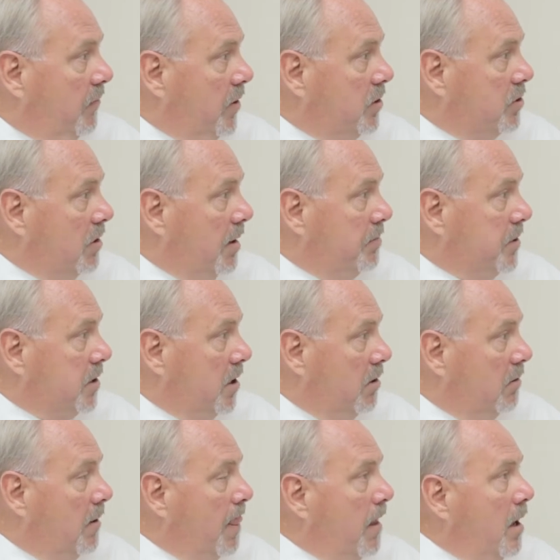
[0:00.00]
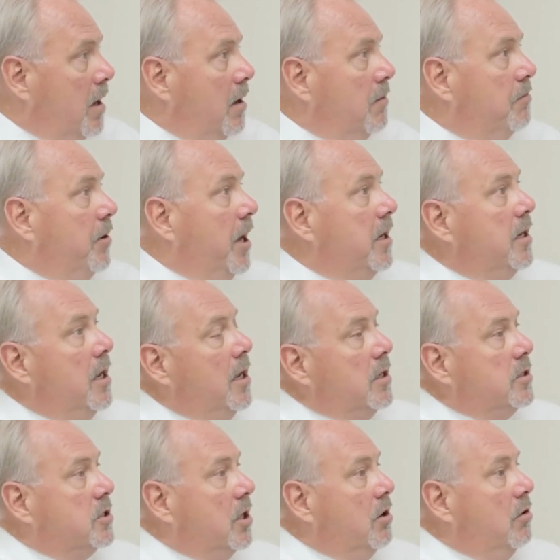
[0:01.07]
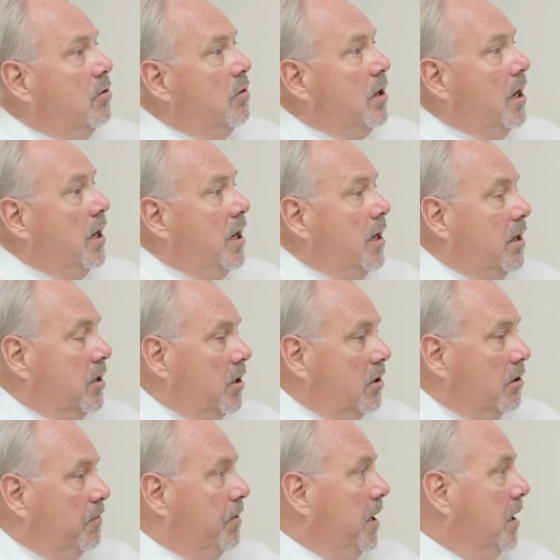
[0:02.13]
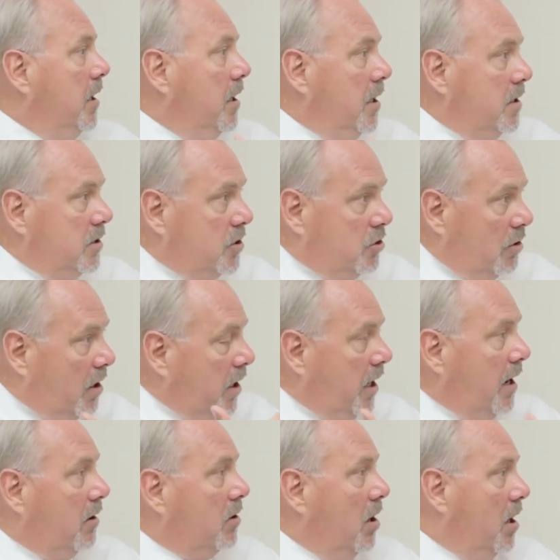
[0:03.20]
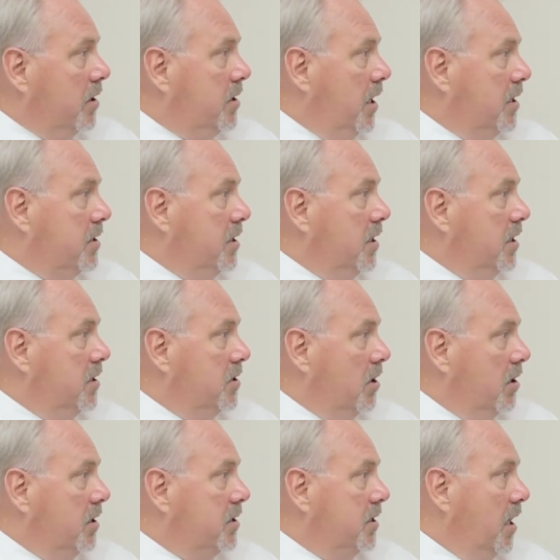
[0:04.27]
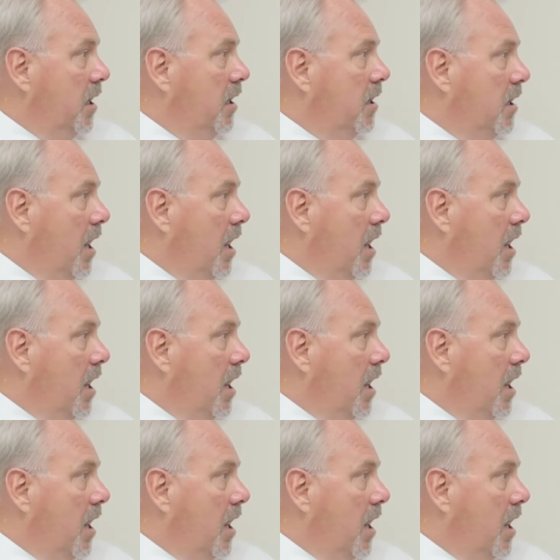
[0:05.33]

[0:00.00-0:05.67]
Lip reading: a future episode. But so your opinion is drug and alcohol testing is on a steady